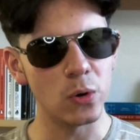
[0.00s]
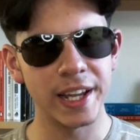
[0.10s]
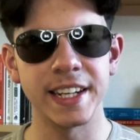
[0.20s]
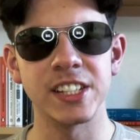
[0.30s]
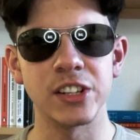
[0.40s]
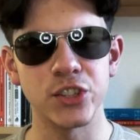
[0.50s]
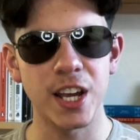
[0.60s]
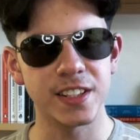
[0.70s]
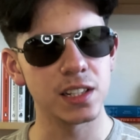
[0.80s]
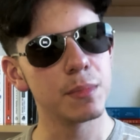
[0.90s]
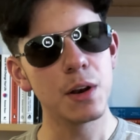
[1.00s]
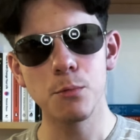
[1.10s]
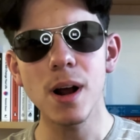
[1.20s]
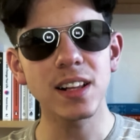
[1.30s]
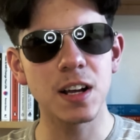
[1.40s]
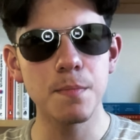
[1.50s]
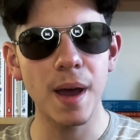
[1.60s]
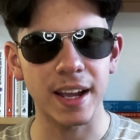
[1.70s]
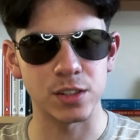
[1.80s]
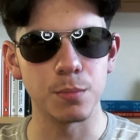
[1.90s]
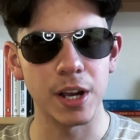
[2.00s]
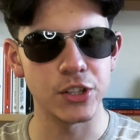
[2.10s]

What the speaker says: ladies and gentlemen, welcome back to my